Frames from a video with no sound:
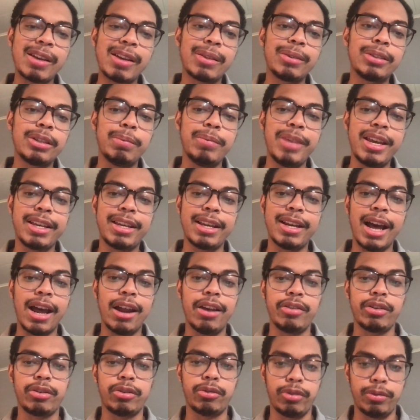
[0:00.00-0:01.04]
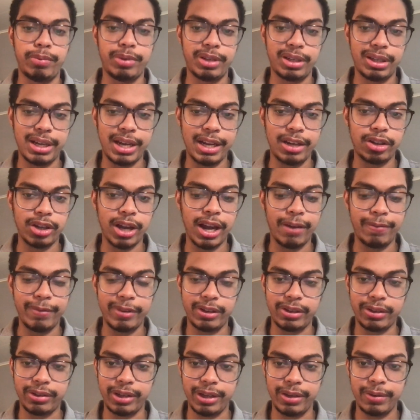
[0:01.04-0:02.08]
them to make it out of the group stage,
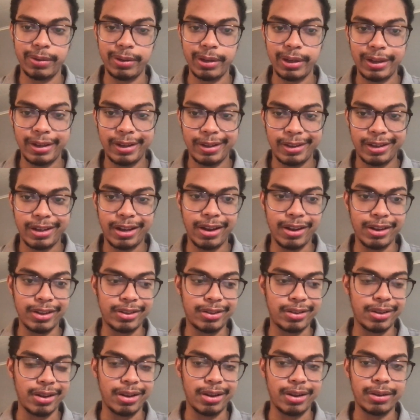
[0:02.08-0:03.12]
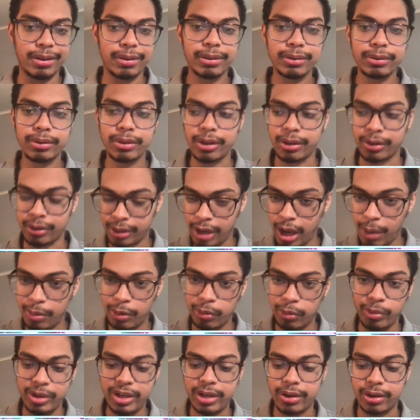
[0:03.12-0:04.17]
obviously, because the, there are a
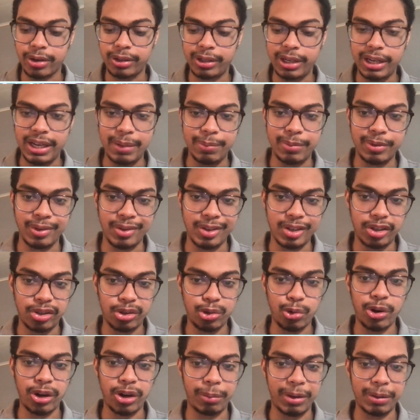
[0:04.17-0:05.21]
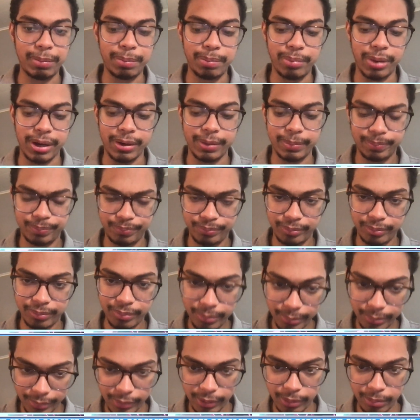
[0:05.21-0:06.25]
couple weaker teams in this tournament, but
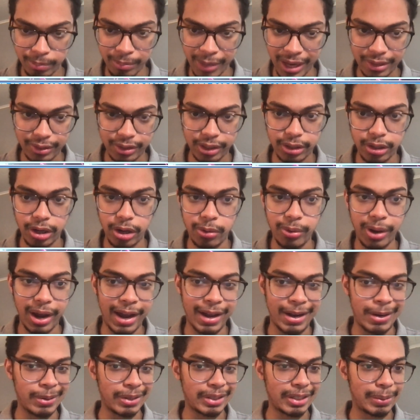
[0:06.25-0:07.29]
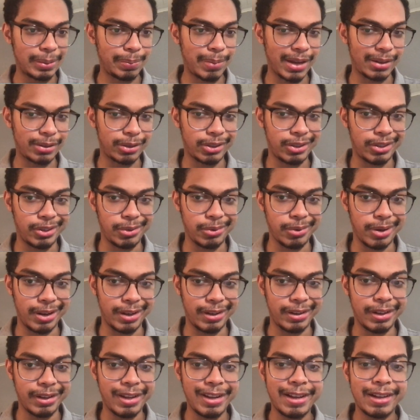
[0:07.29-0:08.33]
Mexico, I don't expect to uh,
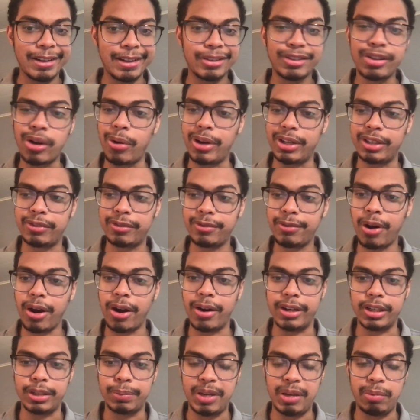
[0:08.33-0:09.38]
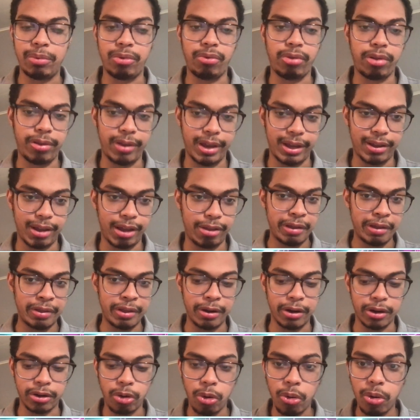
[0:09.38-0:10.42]
go as far as people think. I
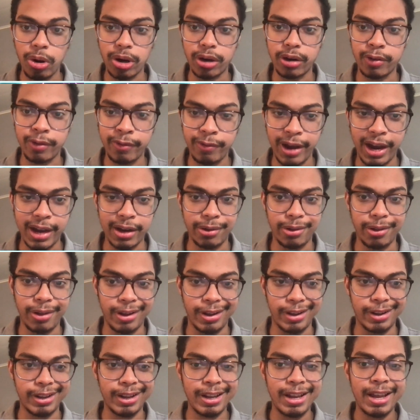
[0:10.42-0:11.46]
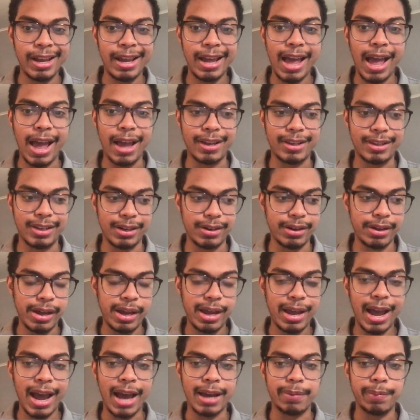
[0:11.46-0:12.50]
they're a quarterfinal uh, exit
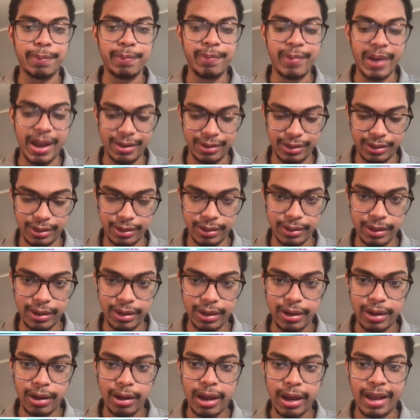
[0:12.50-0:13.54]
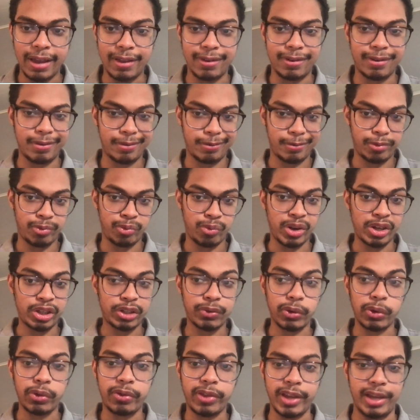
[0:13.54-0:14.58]
at best and
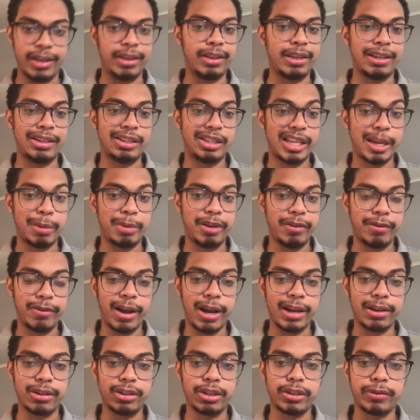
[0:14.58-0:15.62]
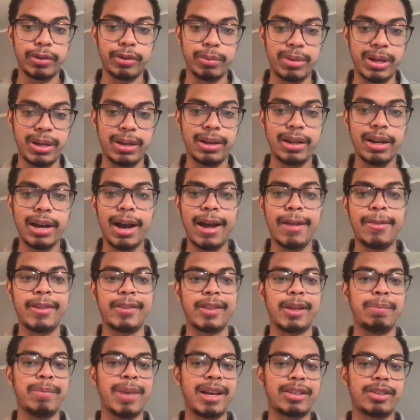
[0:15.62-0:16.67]
wishful thinking semifinals for me. I think
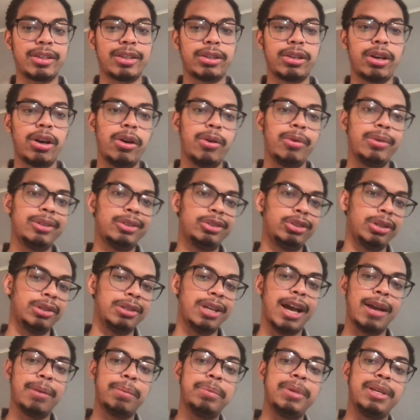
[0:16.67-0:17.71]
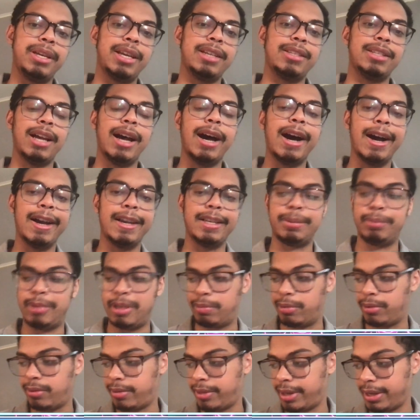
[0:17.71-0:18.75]
that Mexico should not be as high as
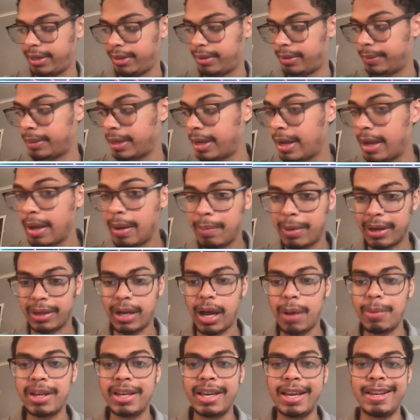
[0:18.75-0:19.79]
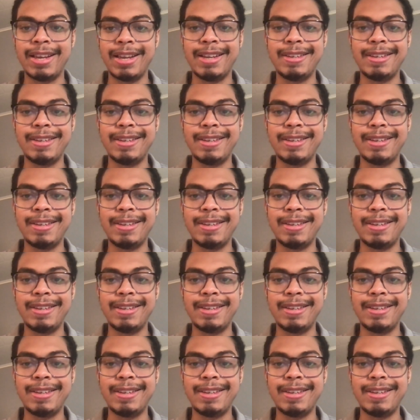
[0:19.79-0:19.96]
people think. But coming in at